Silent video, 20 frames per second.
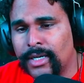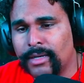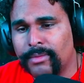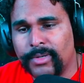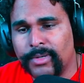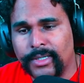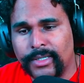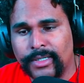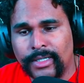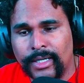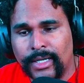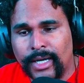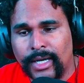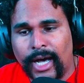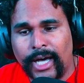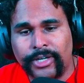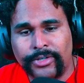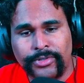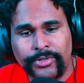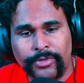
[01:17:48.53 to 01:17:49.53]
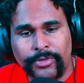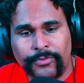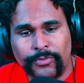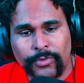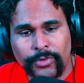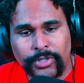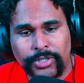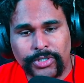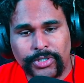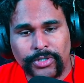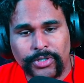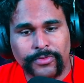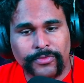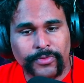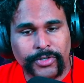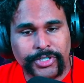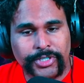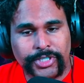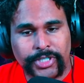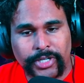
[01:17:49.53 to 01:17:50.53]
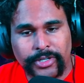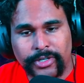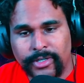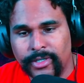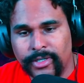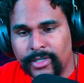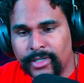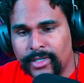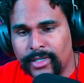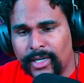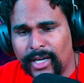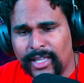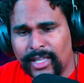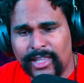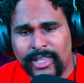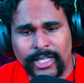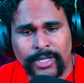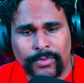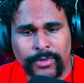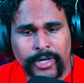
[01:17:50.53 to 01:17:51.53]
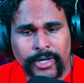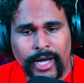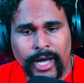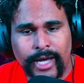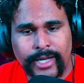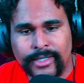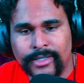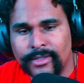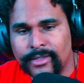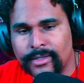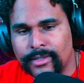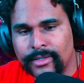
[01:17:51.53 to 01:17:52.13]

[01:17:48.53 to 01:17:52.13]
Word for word: But I don't know if we're good for each other. I think we're not.